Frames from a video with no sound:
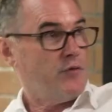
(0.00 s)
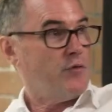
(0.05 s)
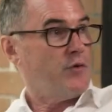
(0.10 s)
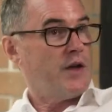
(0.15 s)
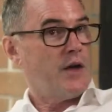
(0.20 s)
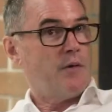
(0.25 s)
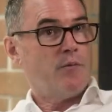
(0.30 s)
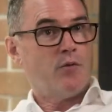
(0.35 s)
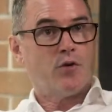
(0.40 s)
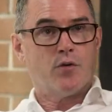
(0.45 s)

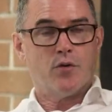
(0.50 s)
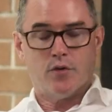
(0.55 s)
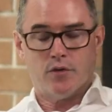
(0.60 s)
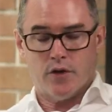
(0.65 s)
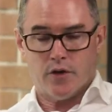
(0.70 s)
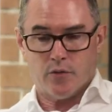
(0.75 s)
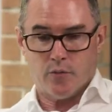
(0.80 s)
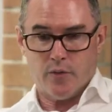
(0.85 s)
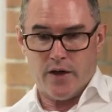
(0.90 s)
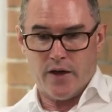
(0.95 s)
camera crews
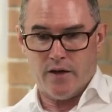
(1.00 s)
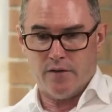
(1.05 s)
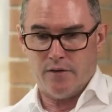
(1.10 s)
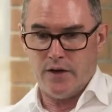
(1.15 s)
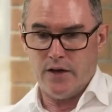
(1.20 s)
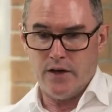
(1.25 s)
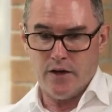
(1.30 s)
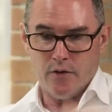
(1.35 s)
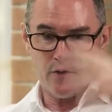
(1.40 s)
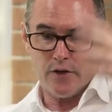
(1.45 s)
like we have
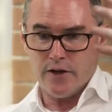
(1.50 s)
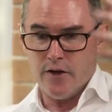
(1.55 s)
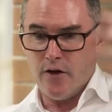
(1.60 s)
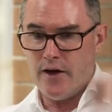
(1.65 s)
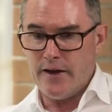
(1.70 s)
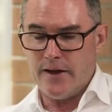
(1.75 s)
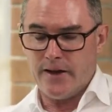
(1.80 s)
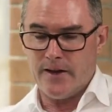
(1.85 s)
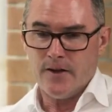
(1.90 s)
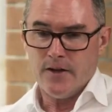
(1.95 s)
here with
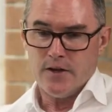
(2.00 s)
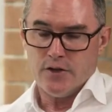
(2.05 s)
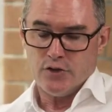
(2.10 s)
lighting.